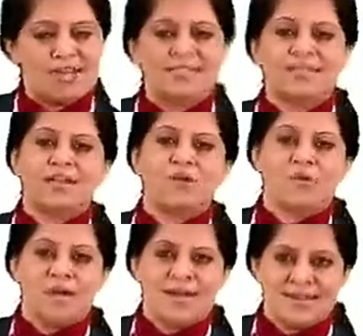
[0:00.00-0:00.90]
is
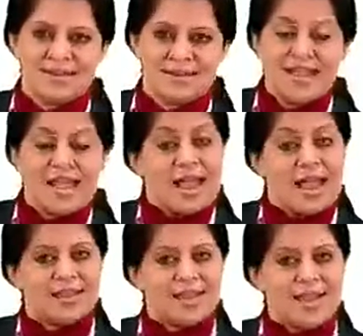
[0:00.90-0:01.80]
required,
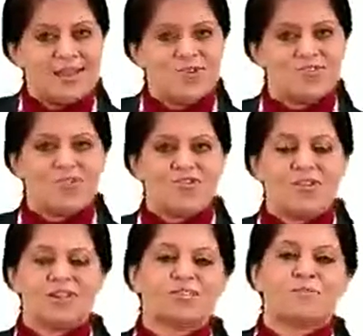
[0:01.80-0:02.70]
and that
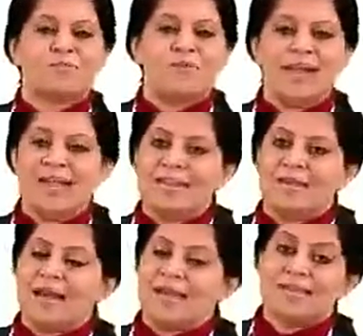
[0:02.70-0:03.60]
nutrition is
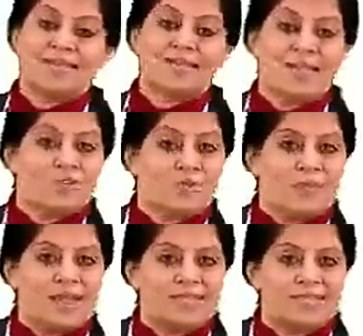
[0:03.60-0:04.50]
provided by the
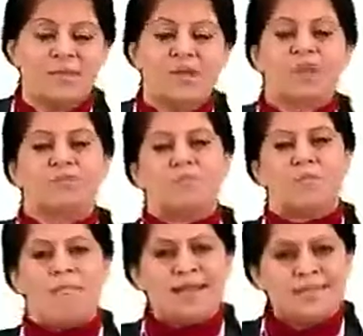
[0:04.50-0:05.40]
cytoplasm. So
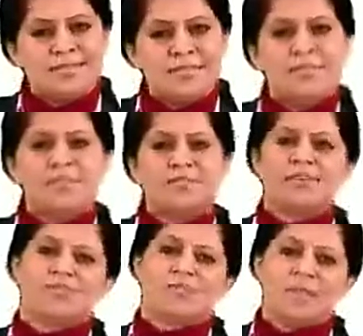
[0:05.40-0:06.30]
maximum
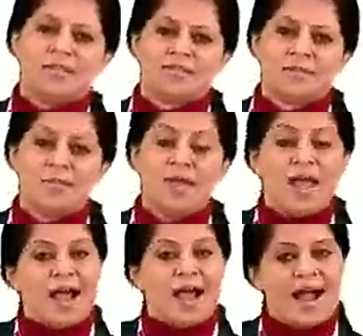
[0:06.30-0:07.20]
cytoplasm
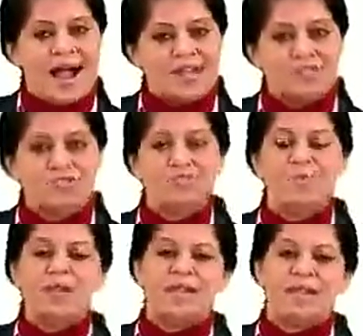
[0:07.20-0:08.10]
has to
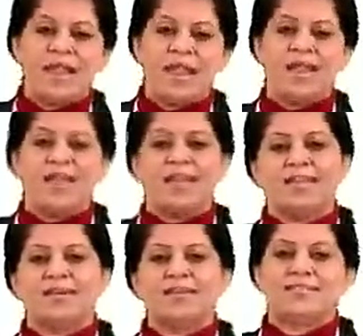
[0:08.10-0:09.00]
be retained in
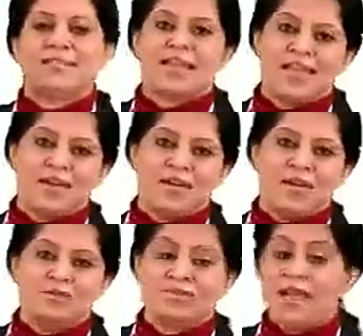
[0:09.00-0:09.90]
the secondary
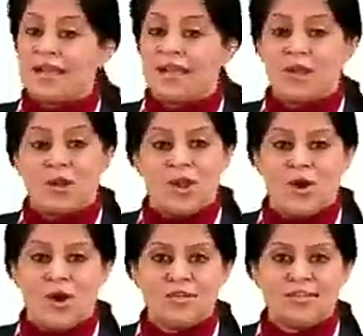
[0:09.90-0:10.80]
oocyte and
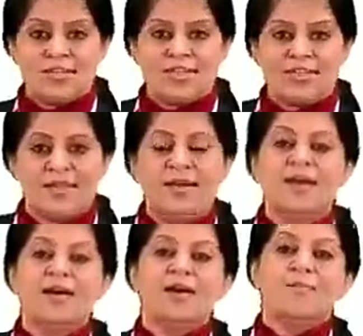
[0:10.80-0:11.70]
not in the
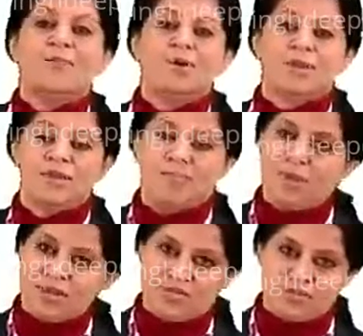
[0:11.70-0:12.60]
polar
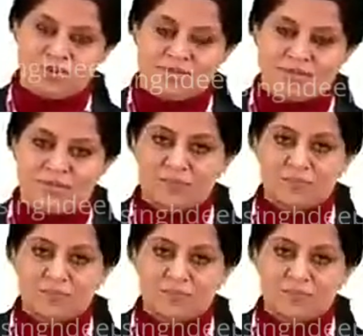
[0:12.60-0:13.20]
body, students.